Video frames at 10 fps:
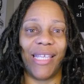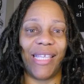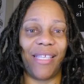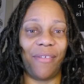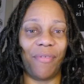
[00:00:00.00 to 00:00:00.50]

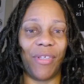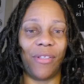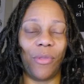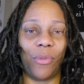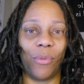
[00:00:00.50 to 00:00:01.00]

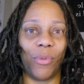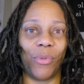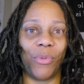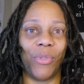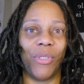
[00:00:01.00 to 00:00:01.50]
even
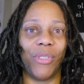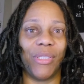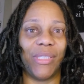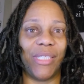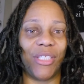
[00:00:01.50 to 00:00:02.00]
through
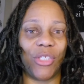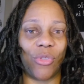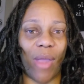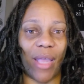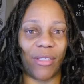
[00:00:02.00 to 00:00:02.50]

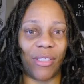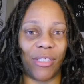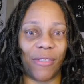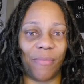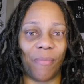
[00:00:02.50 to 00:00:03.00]
distraction.